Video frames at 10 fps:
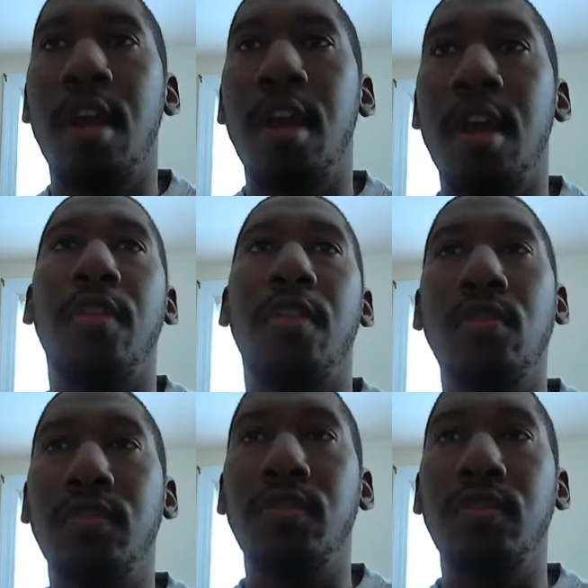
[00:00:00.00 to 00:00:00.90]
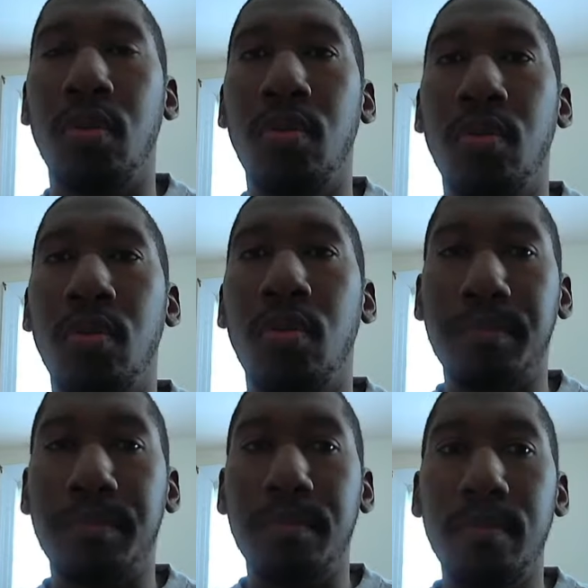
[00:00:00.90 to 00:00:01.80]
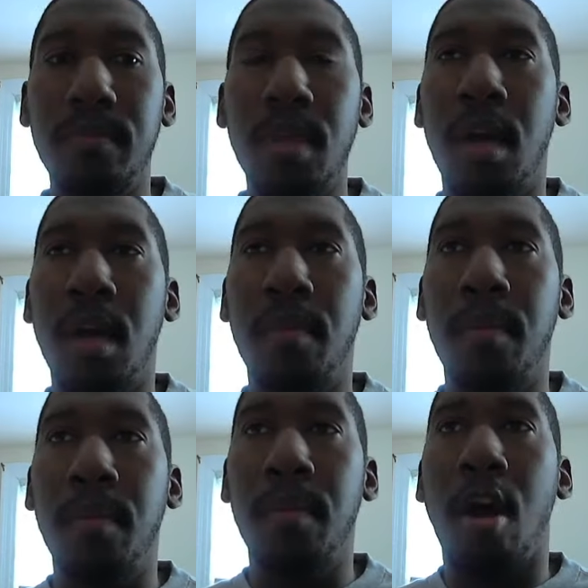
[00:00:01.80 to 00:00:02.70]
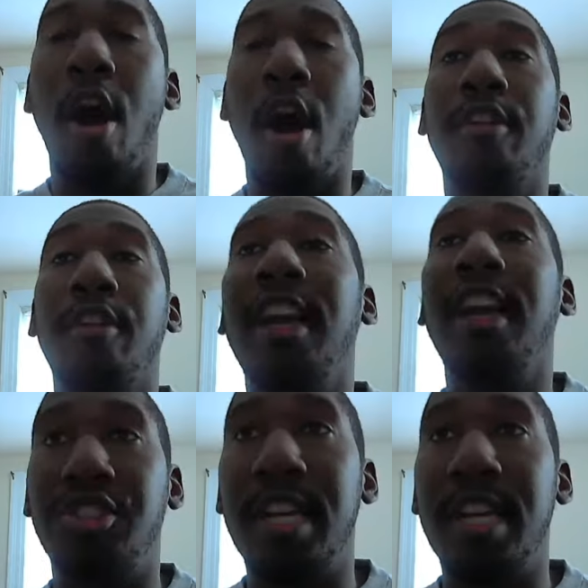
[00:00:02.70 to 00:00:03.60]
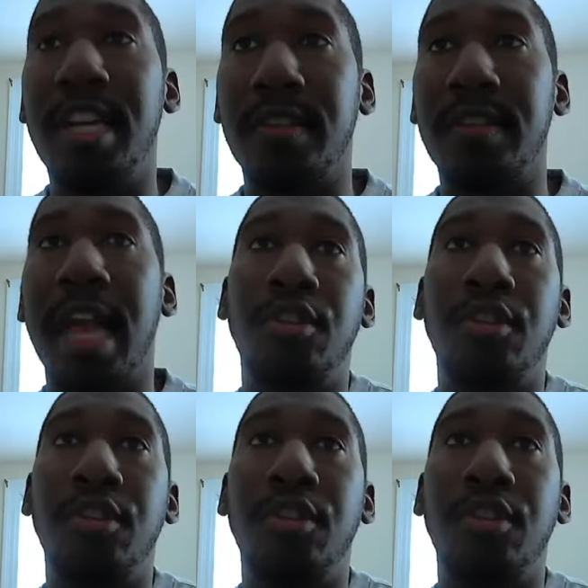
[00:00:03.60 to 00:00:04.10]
for those who are in Christ Jesus and